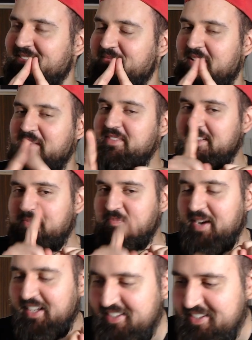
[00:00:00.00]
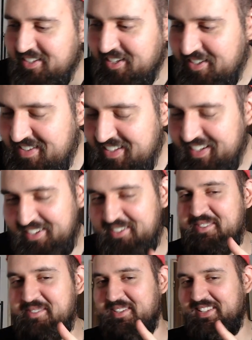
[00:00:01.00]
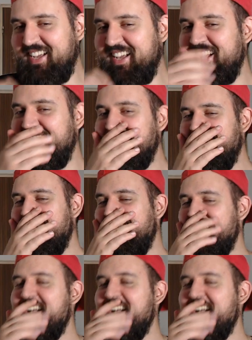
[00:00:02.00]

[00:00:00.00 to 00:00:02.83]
maybe that's partly cunning, I don't know, but